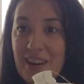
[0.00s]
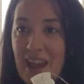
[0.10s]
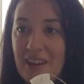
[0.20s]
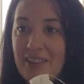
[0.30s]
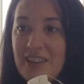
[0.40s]

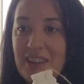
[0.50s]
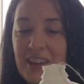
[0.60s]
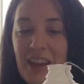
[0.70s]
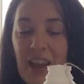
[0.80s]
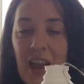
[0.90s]
Natalie
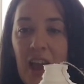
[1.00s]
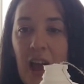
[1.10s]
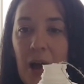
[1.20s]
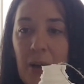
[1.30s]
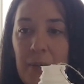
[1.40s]

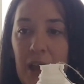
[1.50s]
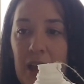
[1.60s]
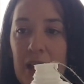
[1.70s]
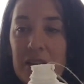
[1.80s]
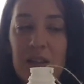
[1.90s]

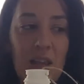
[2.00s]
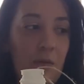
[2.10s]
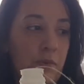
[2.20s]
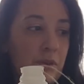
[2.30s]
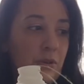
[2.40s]
and
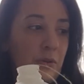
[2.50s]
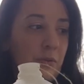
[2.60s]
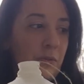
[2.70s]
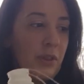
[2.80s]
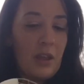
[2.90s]
Gabriel,
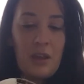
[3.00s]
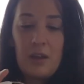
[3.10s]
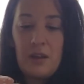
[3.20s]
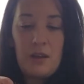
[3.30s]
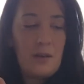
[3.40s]

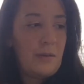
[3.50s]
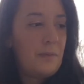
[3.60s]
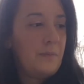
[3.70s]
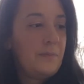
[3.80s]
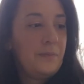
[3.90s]

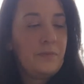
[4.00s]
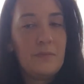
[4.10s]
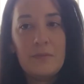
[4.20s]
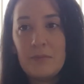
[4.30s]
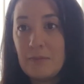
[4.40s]

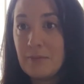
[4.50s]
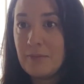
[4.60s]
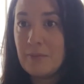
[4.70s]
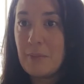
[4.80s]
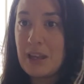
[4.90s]

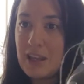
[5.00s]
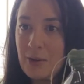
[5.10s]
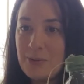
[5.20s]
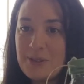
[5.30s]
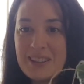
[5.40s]
my
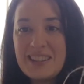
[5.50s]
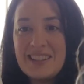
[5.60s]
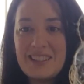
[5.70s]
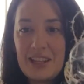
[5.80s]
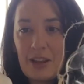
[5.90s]
kiddos,
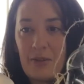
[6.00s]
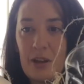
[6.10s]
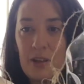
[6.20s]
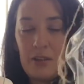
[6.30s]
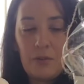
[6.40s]

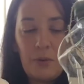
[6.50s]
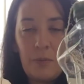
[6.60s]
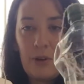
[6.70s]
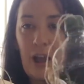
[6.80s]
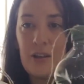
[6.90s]
decorate the little
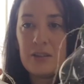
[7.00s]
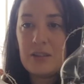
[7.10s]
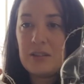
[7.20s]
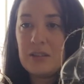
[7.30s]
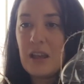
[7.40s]

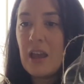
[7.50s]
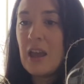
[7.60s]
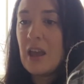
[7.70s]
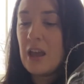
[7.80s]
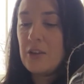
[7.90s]
birdhouses.
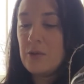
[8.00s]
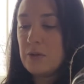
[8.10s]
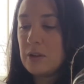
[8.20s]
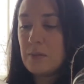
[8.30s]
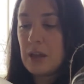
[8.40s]
And you
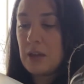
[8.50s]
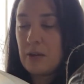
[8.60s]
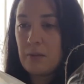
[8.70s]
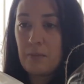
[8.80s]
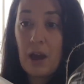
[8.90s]
can make
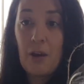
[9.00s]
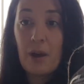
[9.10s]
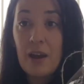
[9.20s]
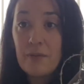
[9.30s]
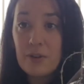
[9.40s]
them
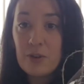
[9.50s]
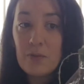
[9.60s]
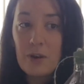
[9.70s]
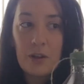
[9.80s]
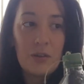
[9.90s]
however you
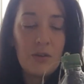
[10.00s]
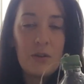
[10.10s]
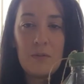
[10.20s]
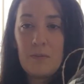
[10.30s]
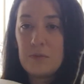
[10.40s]
want. You
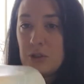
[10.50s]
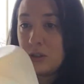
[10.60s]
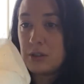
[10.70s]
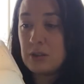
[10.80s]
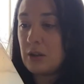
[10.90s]
can
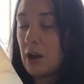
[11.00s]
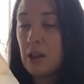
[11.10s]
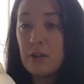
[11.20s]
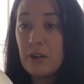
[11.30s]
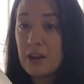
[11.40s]
just
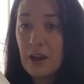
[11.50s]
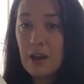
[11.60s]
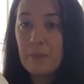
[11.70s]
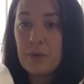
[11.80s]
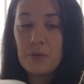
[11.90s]
color it
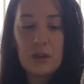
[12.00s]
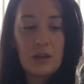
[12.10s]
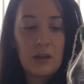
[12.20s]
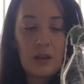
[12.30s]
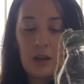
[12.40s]
up. You
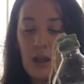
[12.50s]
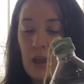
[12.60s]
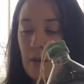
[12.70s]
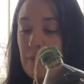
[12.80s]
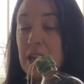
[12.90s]
can
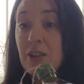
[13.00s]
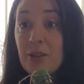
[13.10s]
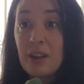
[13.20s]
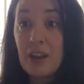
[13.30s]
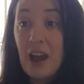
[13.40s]
make it look
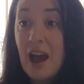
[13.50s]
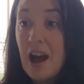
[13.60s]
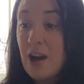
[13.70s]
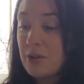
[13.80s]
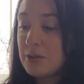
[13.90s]
like a
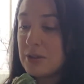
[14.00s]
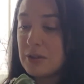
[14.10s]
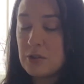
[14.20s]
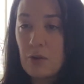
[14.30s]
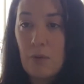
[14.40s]
house
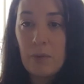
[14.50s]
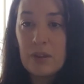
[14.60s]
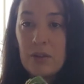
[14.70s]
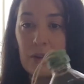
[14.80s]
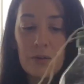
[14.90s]
and draw
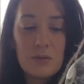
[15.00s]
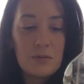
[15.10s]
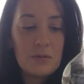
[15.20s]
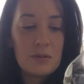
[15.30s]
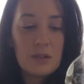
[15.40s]

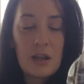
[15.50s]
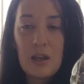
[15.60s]
windows.